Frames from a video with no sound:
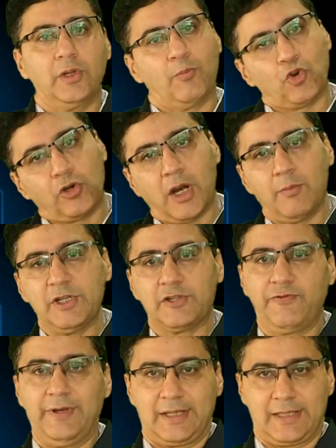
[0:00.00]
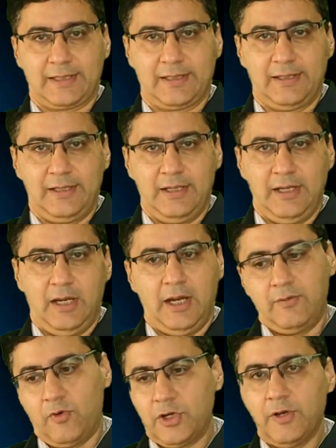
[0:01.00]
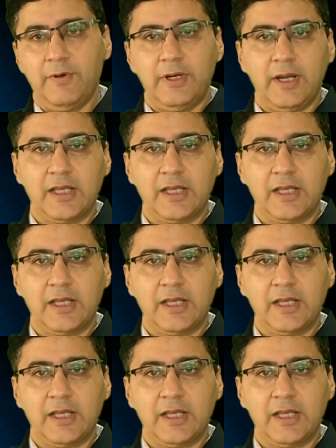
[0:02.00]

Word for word: The program is fixed and whatever